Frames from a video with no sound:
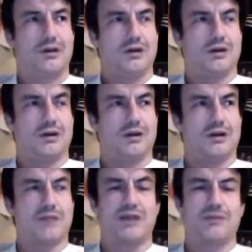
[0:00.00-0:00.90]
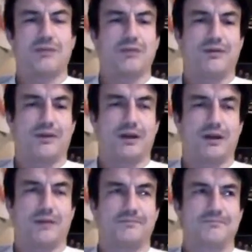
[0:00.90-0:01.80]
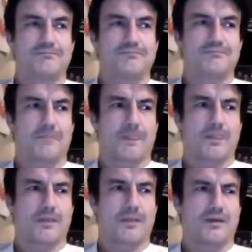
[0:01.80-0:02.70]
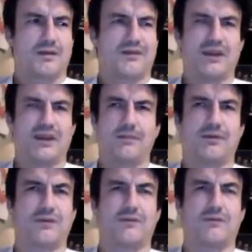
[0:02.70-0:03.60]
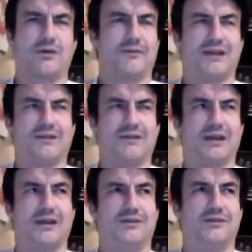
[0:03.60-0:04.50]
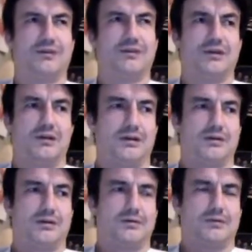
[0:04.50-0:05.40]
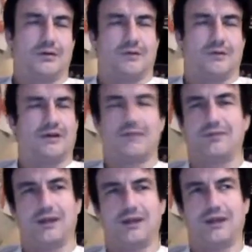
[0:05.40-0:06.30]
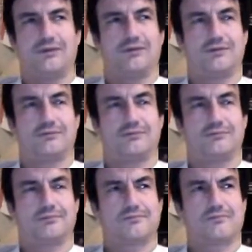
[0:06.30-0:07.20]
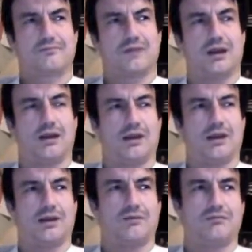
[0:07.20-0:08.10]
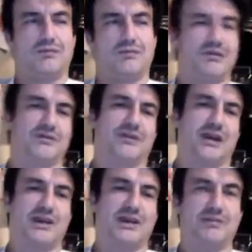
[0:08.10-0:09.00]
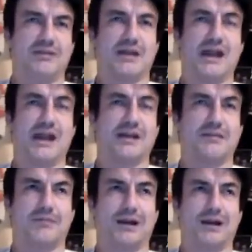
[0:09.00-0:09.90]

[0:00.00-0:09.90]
I met up with the same 3 or 4 or 5 guys every couple of days, and we'd be outside. They'd be hacking a butt.